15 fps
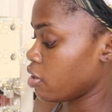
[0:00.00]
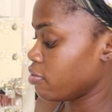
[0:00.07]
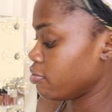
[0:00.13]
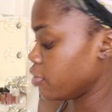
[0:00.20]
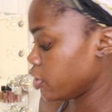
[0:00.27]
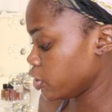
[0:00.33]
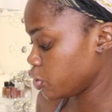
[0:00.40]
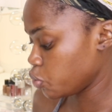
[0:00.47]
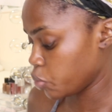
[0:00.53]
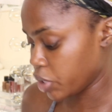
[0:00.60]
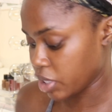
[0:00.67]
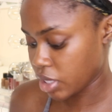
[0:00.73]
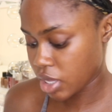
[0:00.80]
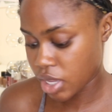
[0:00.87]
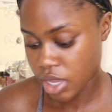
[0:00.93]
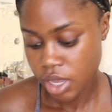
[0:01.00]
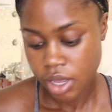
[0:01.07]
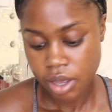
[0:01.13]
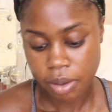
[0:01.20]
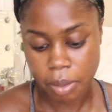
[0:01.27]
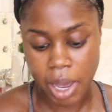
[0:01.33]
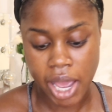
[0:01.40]
off first with
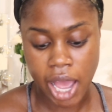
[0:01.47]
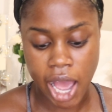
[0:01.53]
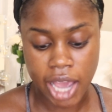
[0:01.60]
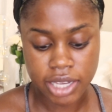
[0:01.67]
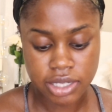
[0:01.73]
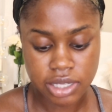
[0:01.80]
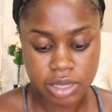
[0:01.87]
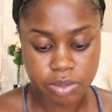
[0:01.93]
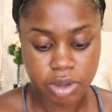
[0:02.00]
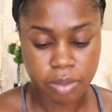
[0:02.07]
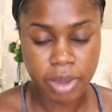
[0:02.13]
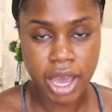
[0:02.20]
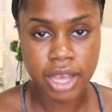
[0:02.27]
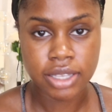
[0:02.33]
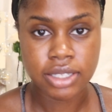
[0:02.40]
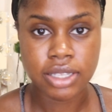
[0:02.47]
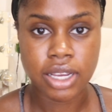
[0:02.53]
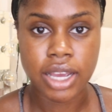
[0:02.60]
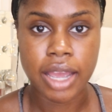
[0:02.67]
my eye sleeping mask.